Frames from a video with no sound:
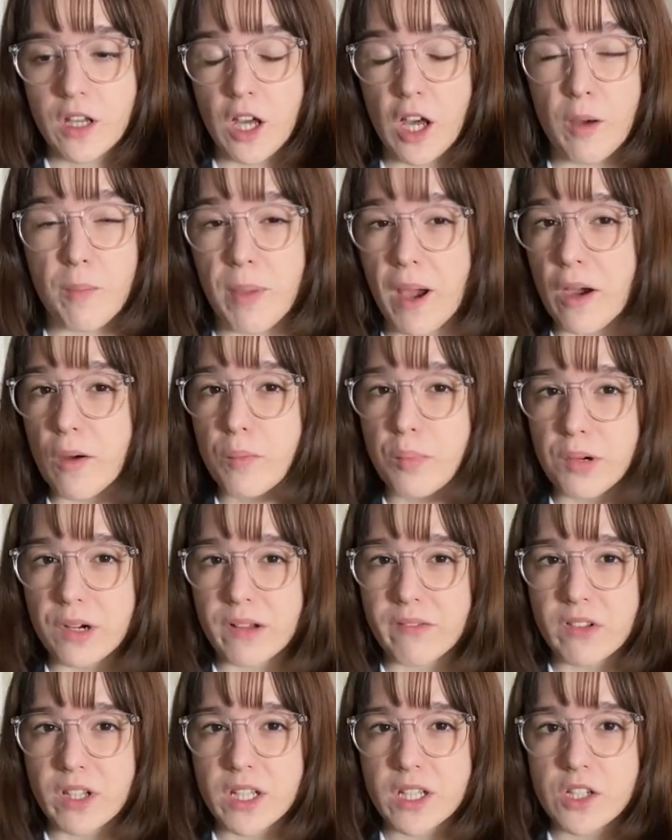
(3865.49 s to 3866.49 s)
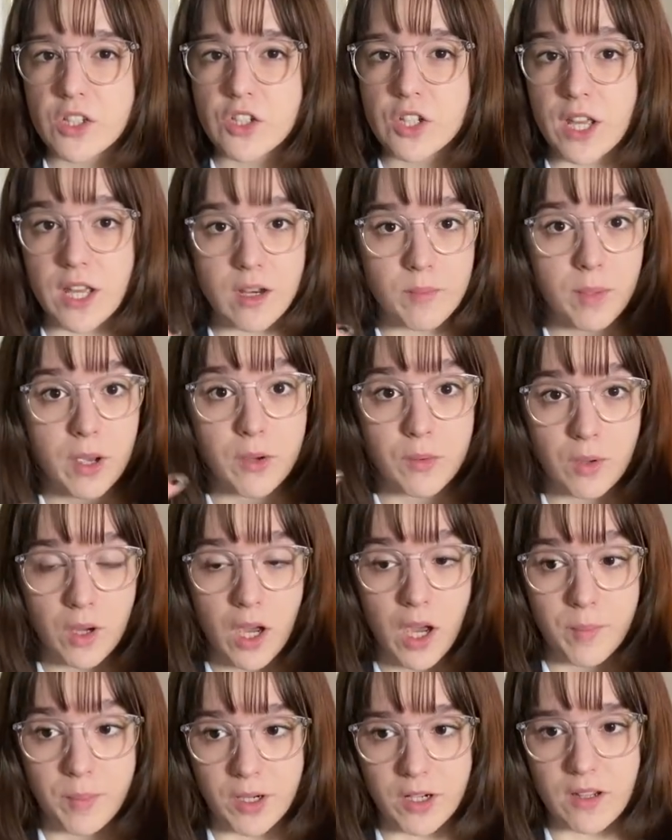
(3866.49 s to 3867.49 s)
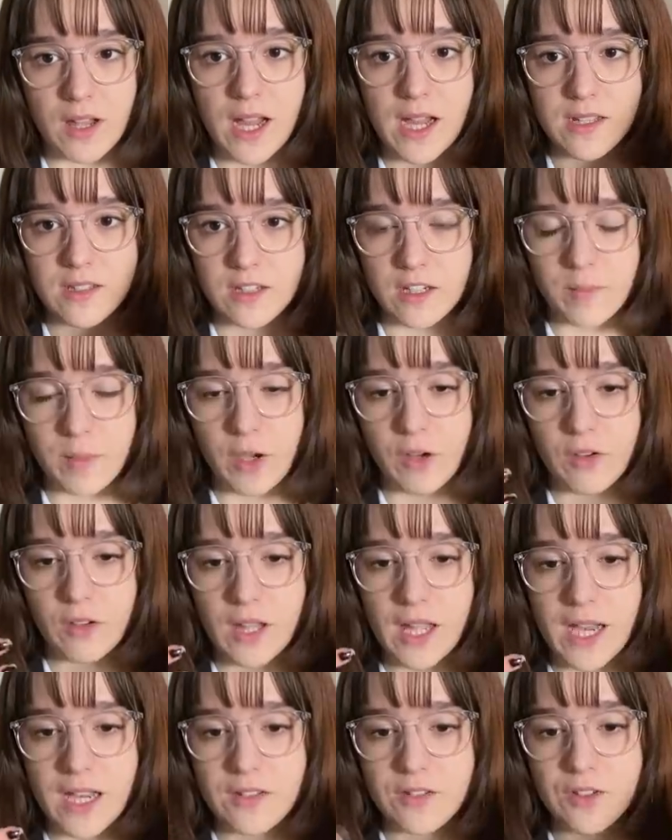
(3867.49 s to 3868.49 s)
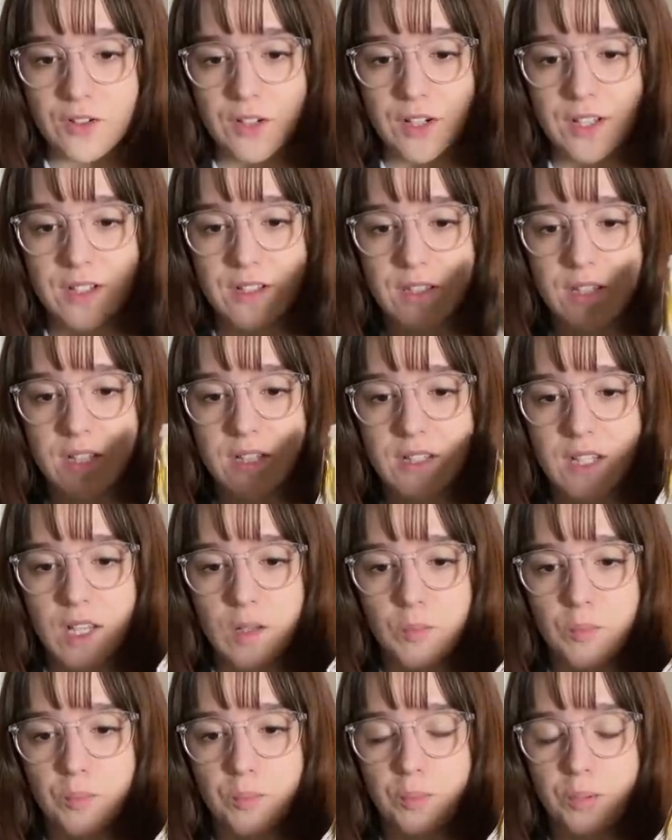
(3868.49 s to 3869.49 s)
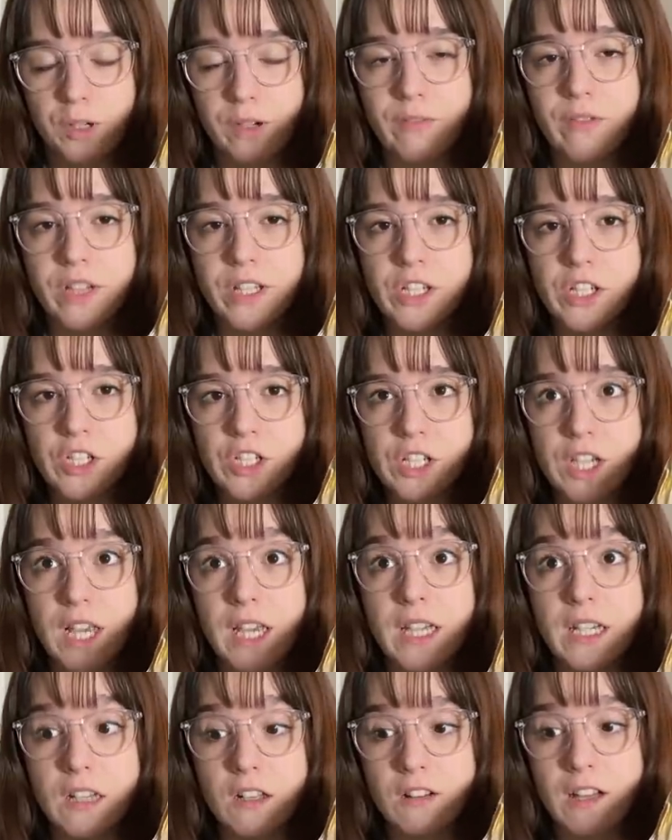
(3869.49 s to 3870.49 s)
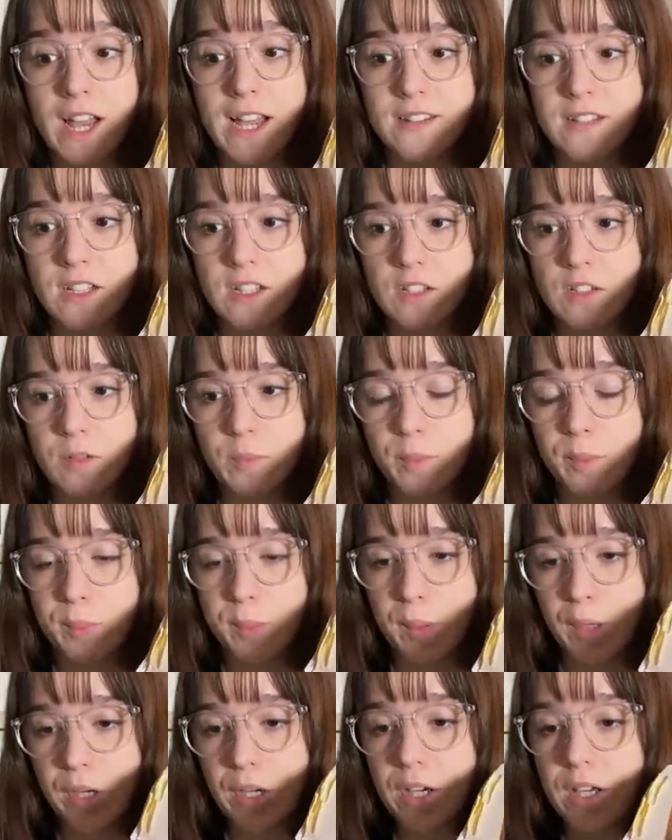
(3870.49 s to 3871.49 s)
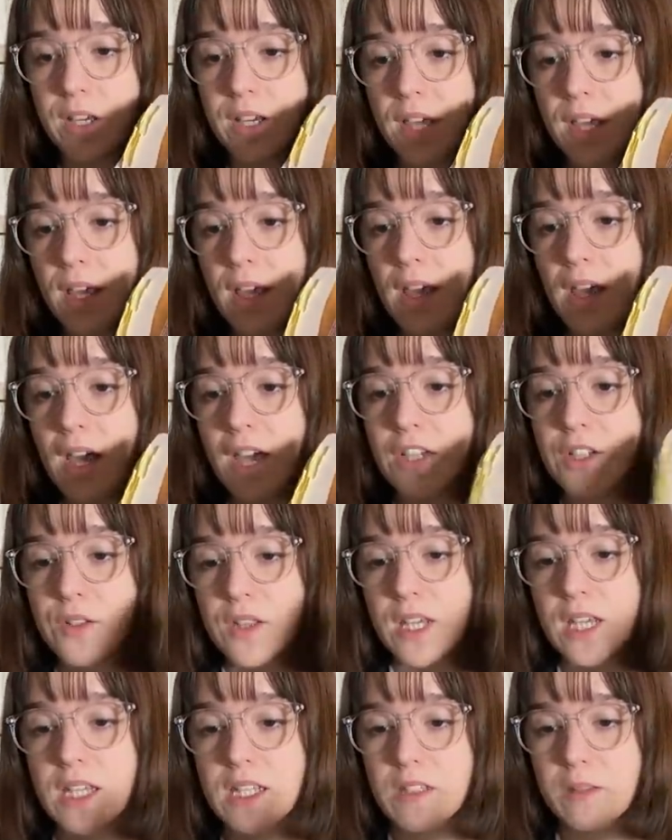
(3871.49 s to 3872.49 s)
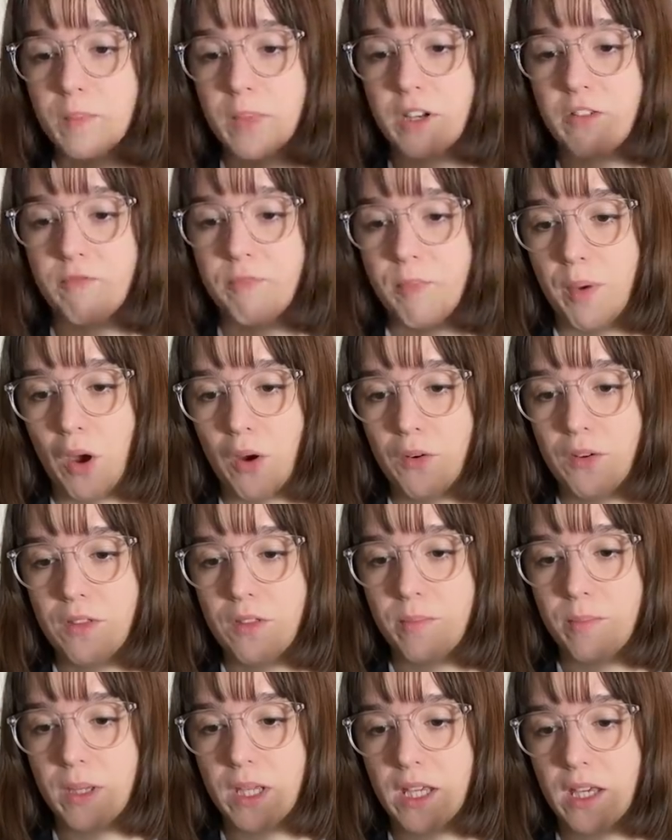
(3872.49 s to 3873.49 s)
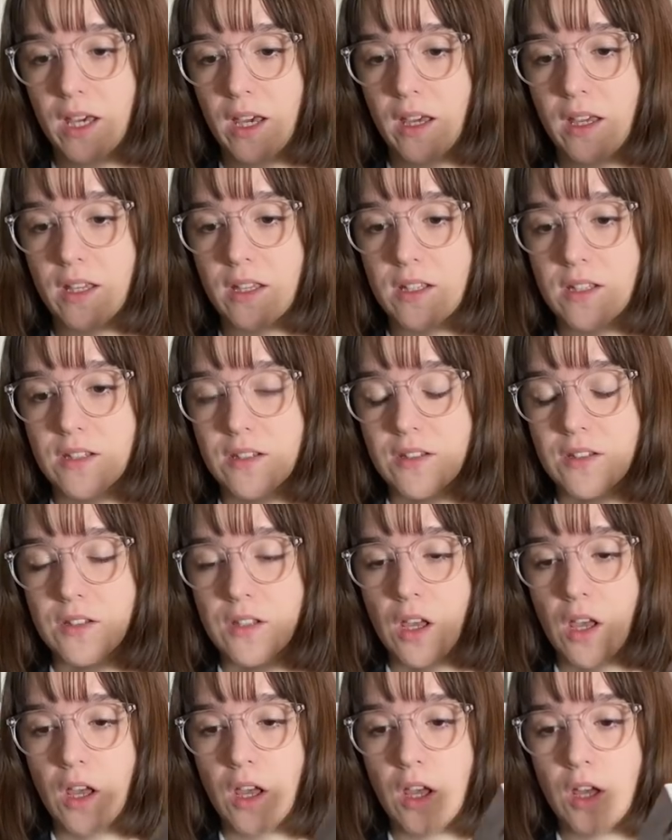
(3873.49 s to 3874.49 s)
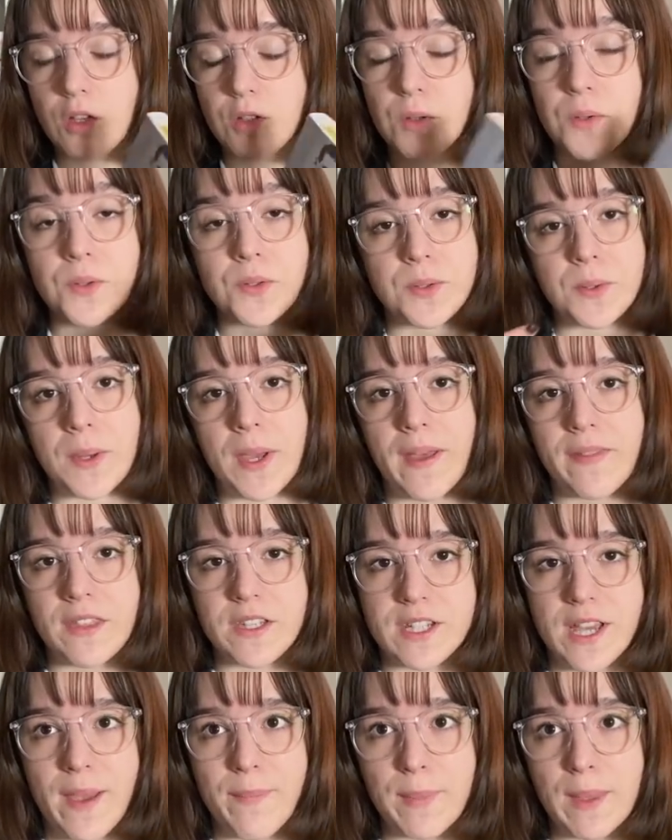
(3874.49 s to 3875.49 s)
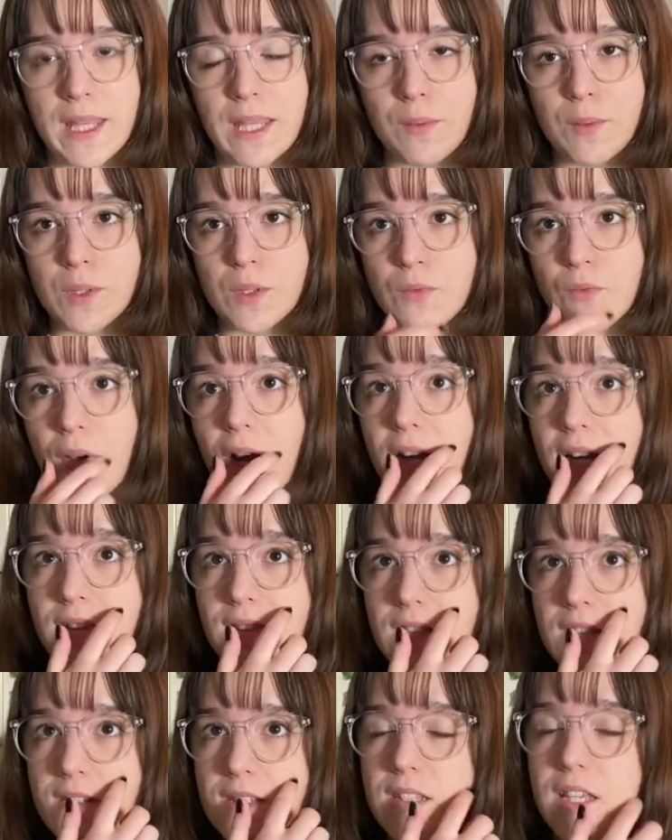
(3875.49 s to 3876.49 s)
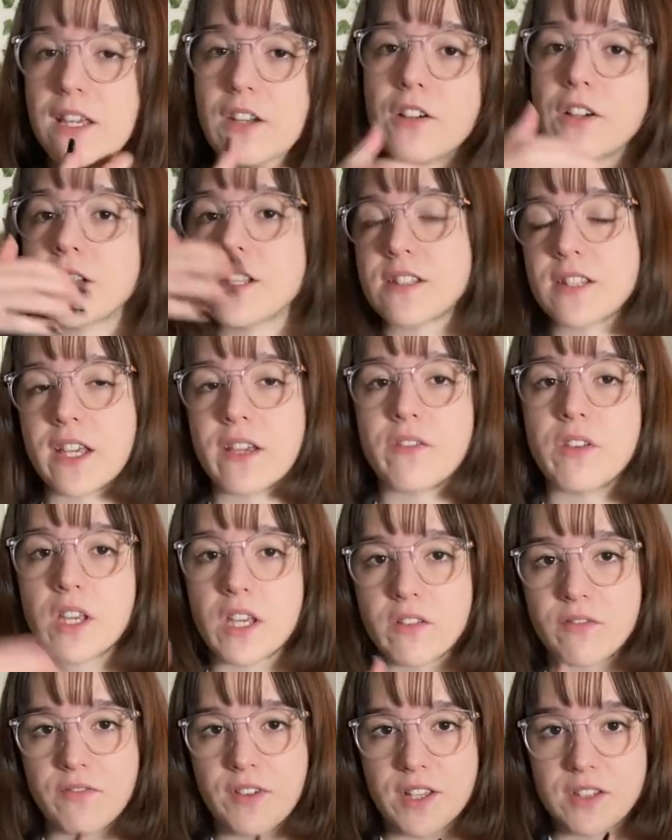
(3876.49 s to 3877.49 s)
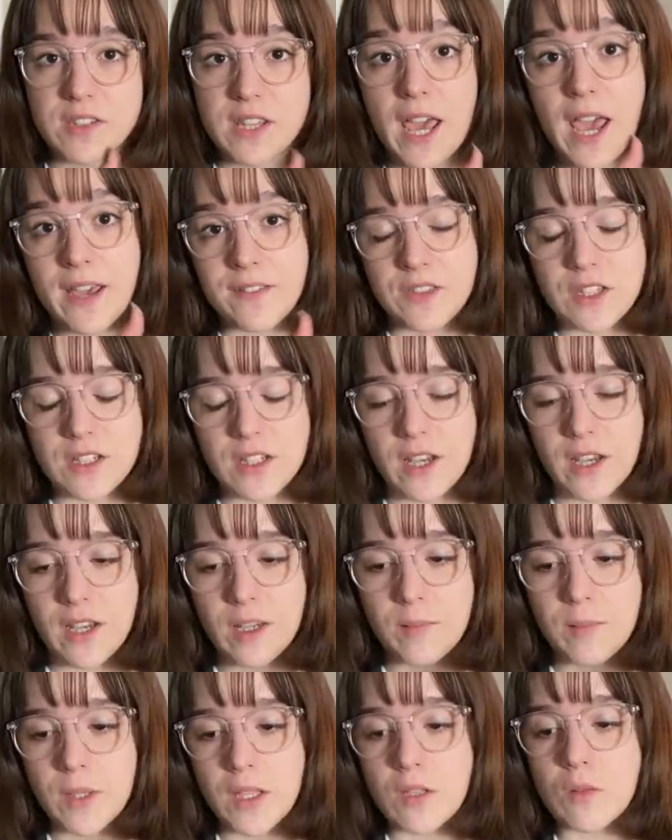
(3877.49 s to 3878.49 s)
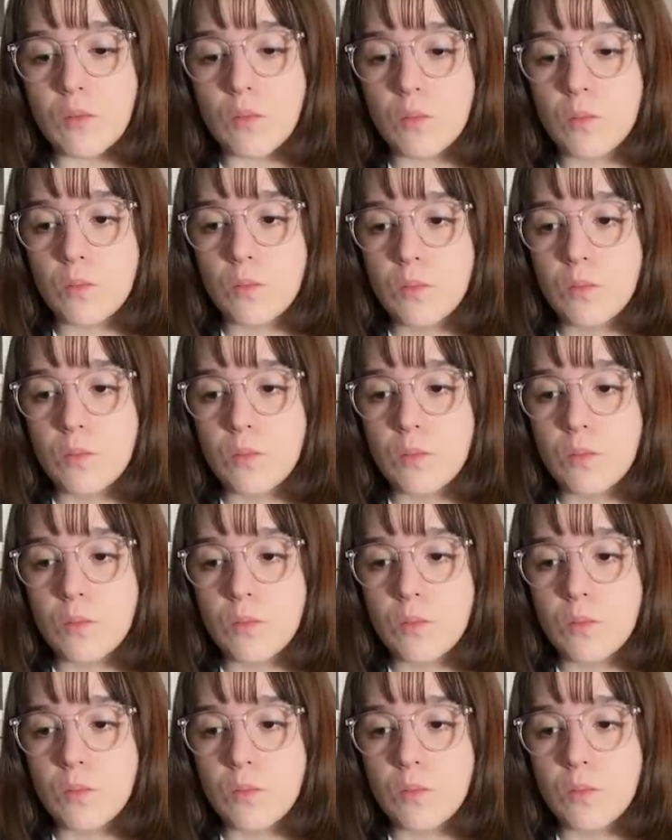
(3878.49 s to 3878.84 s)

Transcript: about privilege and about upper class and about class, or is this a privileged and classist book? I do think it's a bit of both, because Tolstoy, at the time that he was writing this, later in his life, he confessed that at the time he